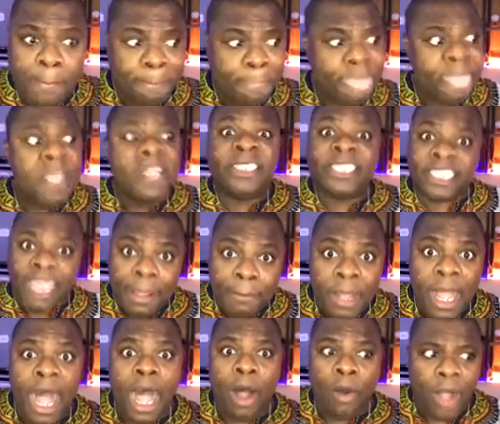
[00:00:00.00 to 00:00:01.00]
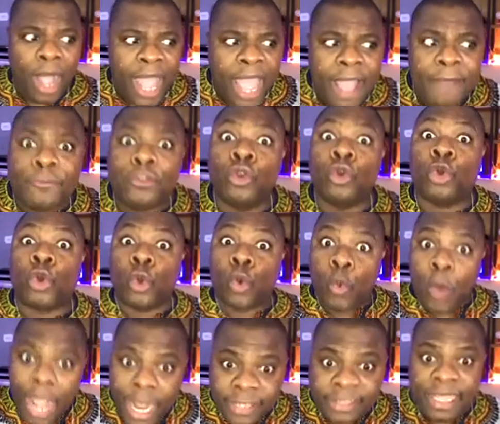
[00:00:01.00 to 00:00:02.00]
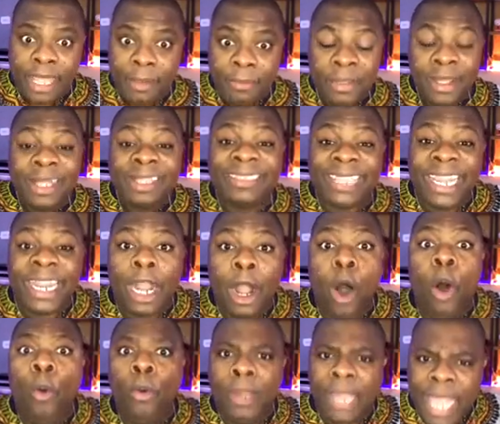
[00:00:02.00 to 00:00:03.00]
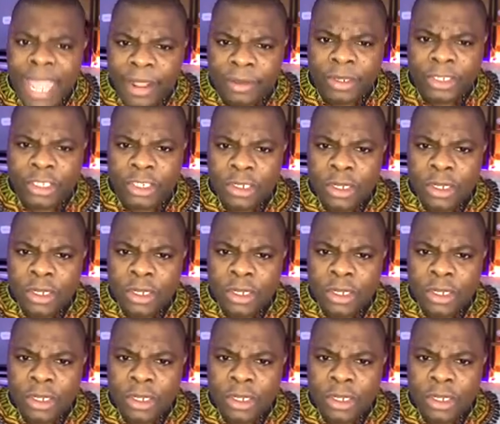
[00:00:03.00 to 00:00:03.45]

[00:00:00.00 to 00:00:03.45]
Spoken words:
somehow I have to correct them their own language.